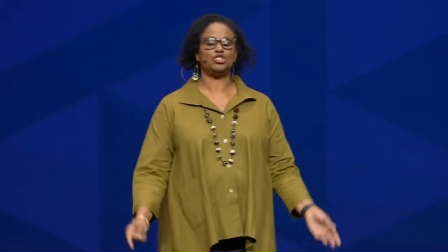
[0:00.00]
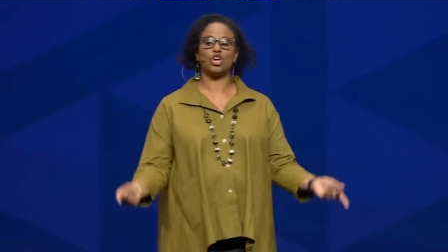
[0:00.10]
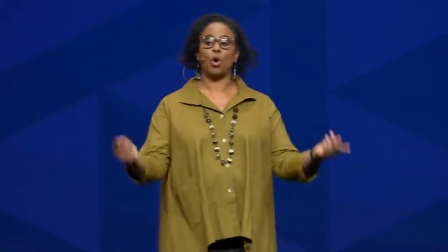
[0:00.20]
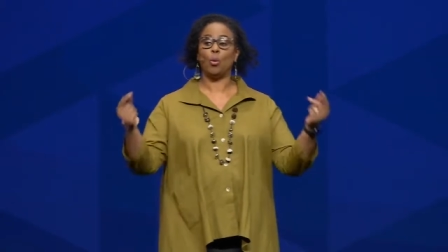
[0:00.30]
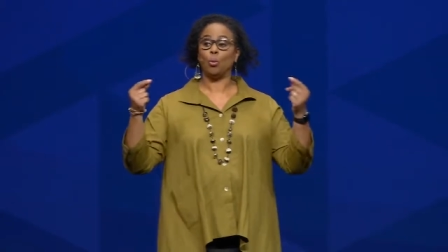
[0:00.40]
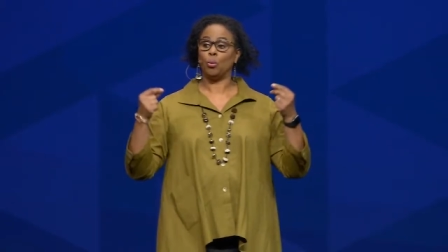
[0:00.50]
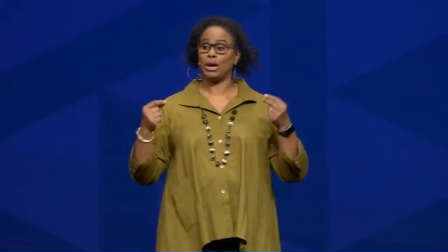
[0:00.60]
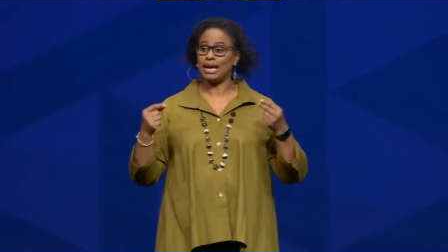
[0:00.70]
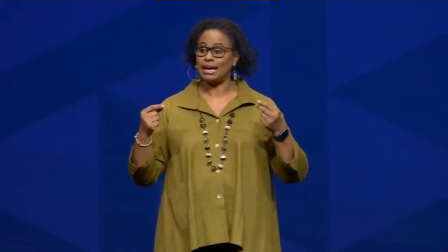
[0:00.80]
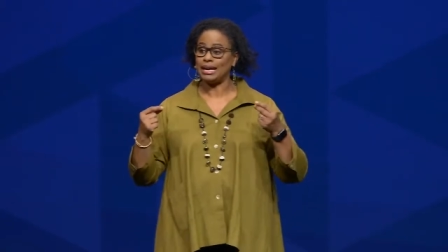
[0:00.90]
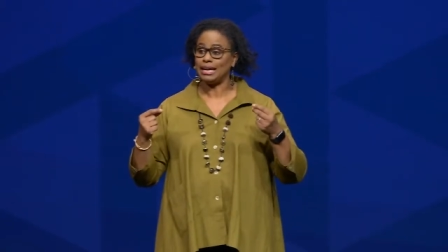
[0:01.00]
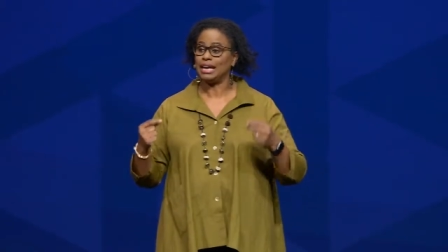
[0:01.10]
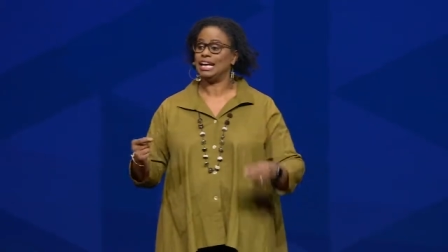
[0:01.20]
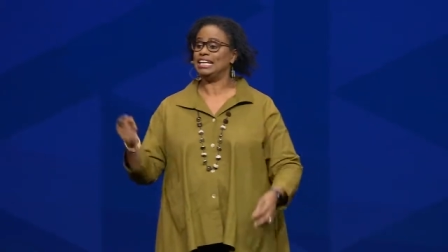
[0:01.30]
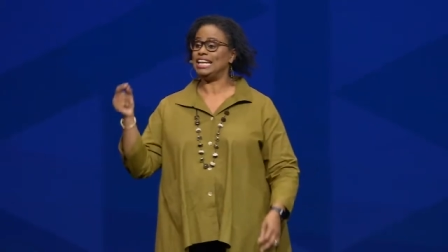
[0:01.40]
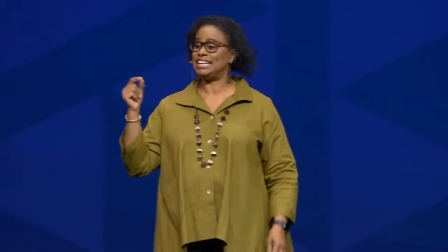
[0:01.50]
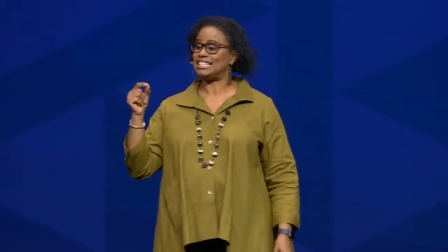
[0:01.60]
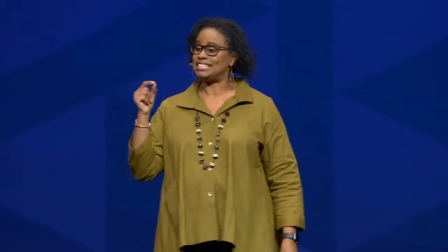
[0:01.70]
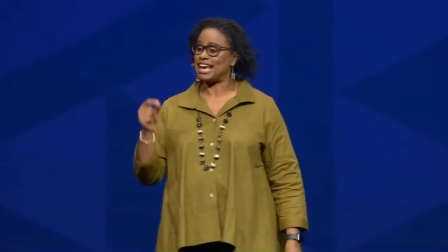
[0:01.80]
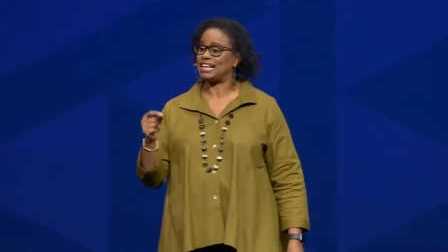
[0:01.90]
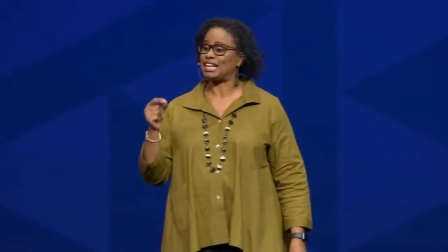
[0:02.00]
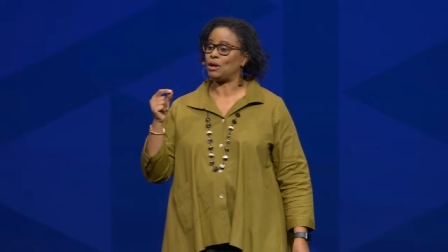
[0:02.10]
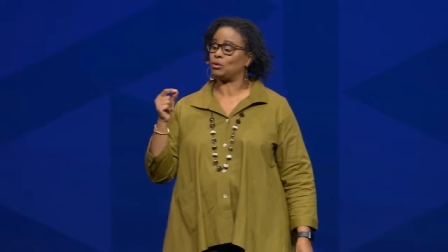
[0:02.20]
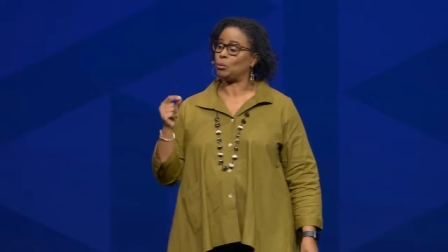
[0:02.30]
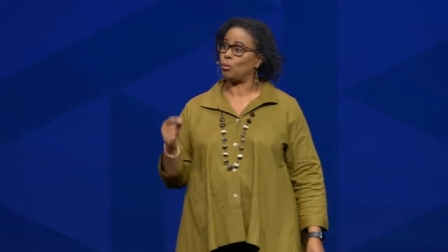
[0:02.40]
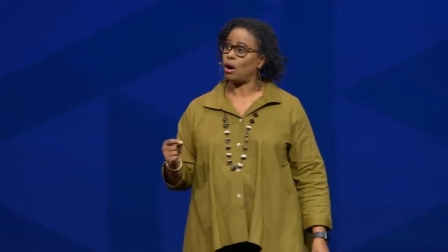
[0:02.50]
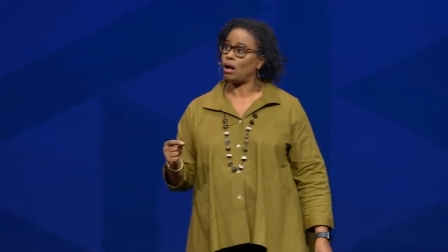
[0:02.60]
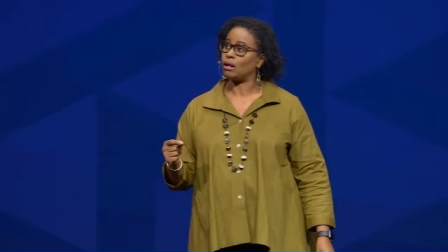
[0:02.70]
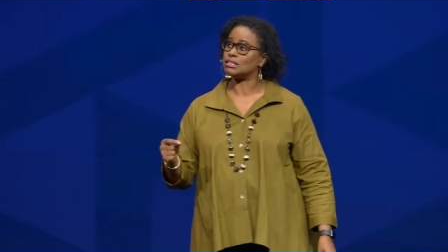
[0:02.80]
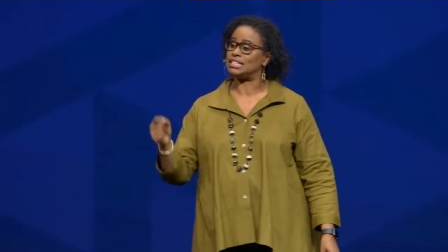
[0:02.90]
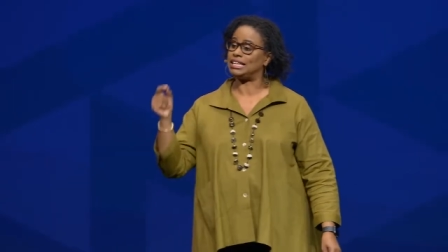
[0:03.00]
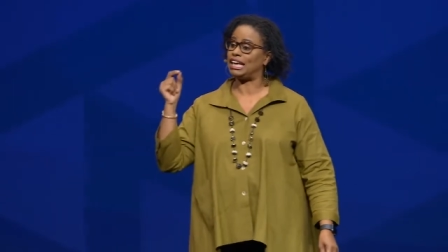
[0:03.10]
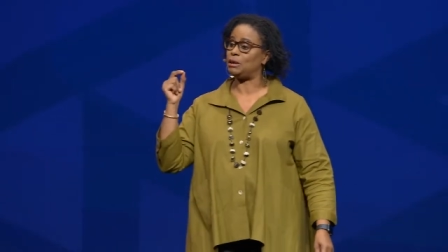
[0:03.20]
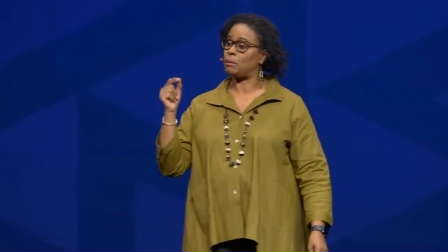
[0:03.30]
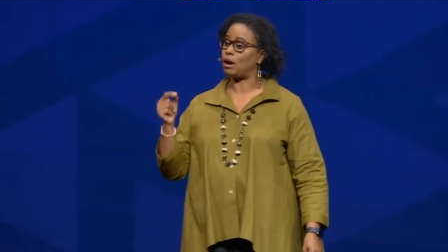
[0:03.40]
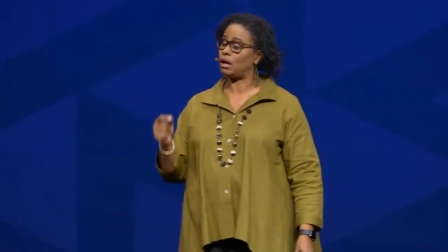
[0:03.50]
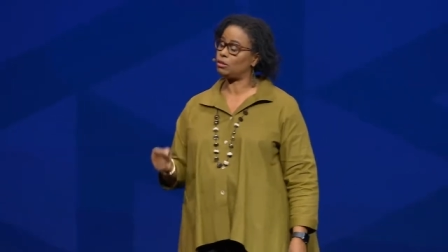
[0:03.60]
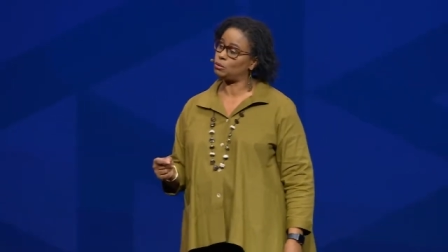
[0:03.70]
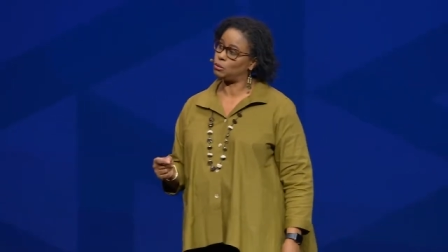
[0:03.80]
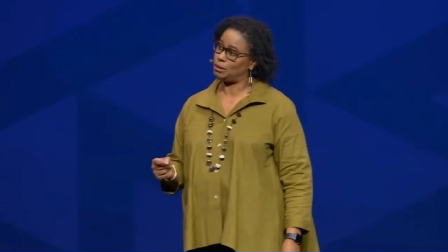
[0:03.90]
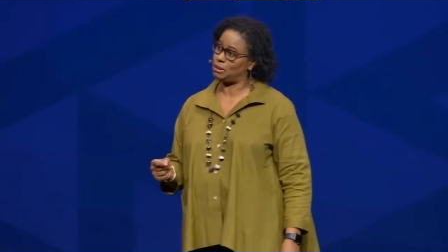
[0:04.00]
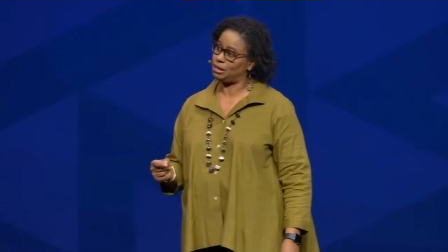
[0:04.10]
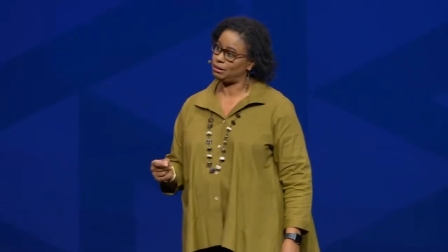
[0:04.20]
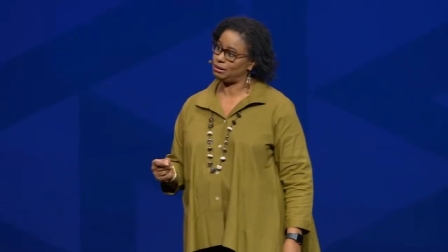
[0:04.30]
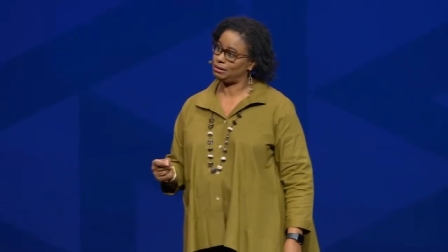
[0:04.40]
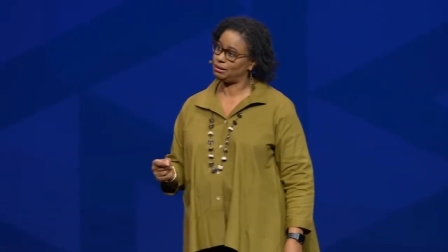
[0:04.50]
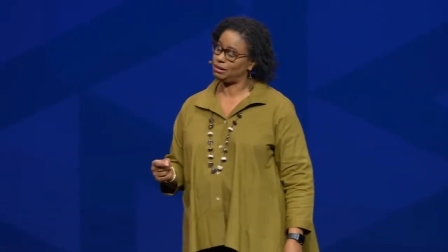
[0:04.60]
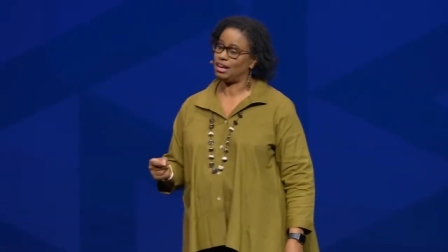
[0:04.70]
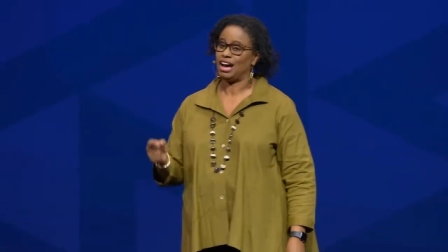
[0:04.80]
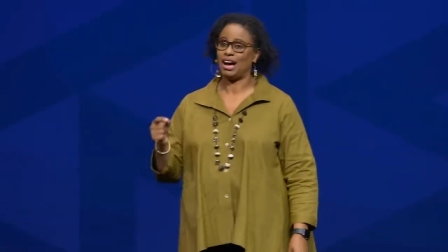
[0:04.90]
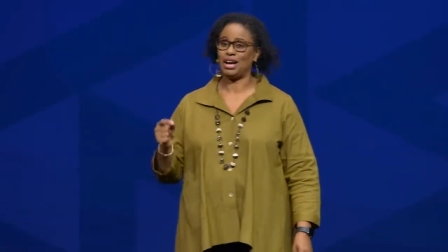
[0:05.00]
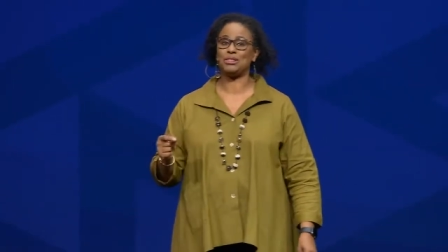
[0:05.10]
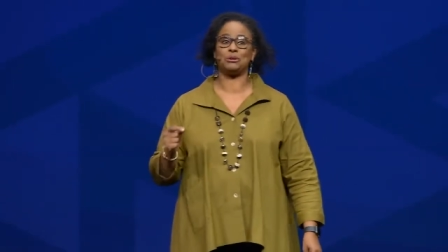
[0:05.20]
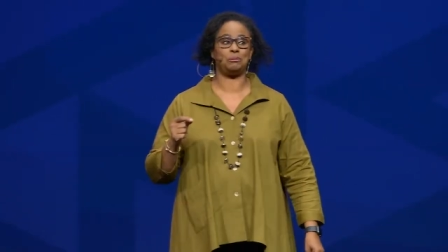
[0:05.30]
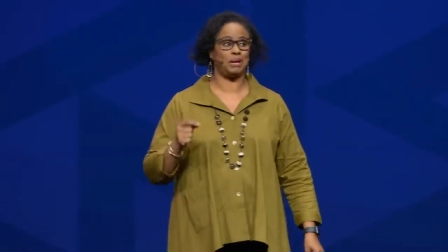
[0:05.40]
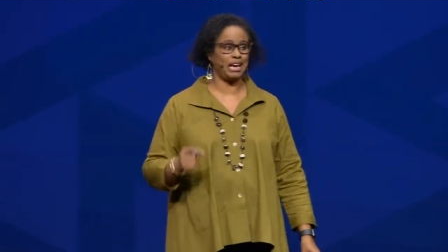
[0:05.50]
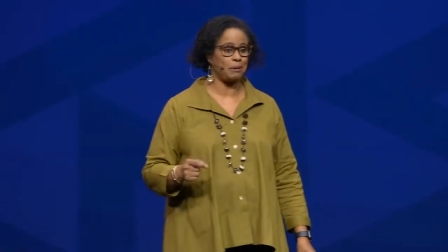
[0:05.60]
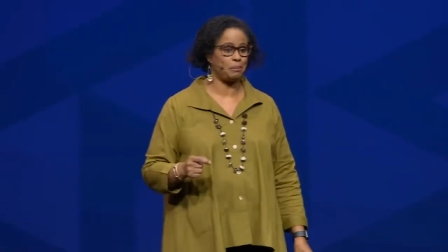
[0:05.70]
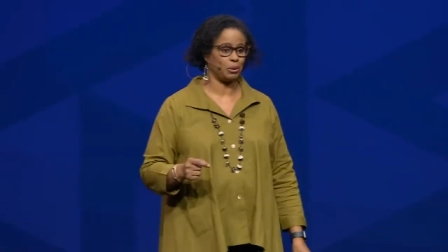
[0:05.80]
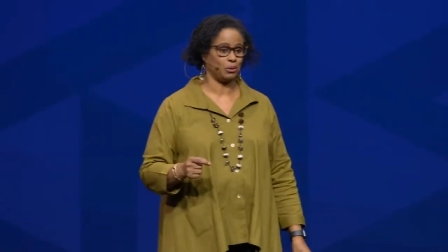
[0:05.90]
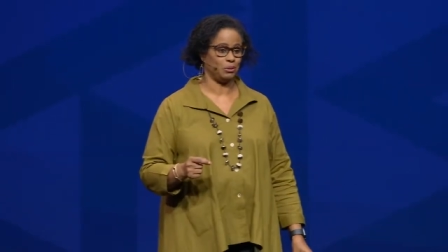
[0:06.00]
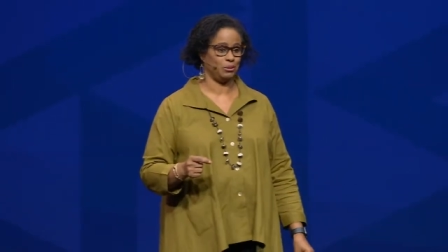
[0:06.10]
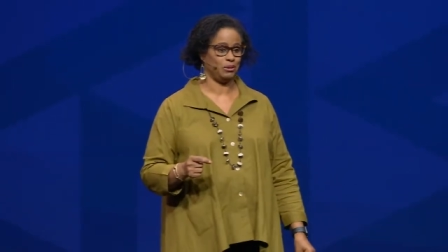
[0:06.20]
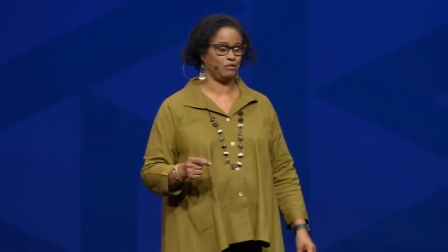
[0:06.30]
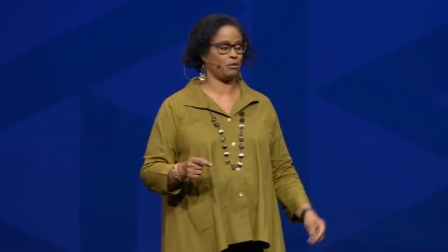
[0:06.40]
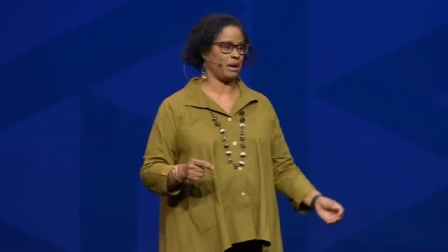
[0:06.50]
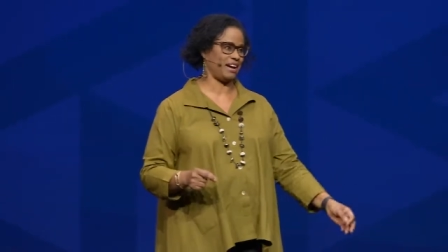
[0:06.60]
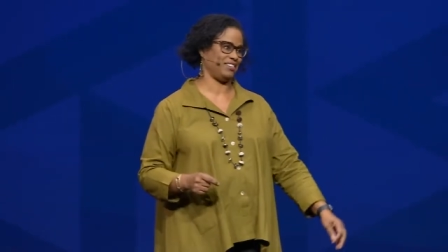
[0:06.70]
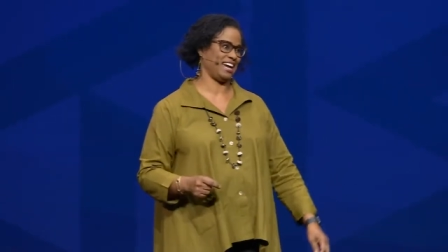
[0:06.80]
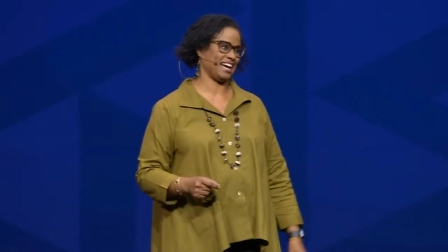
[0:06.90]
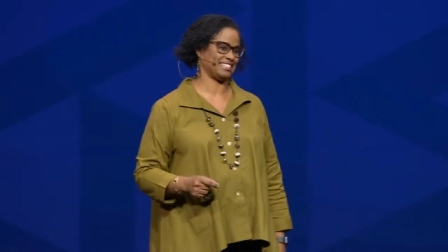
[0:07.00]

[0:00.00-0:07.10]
So we need to take down the walls that keep other women, other people from having